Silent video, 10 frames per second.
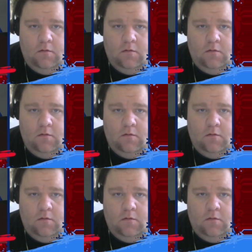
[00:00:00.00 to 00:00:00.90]

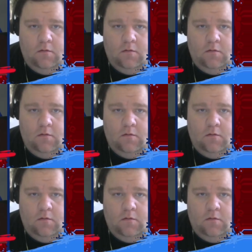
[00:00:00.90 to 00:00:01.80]

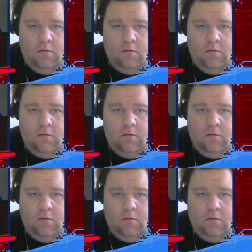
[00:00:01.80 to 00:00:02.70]

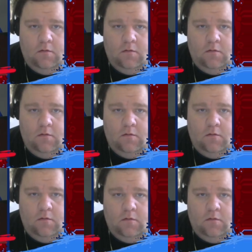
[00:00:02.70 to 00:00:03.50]
The person shown says nothing.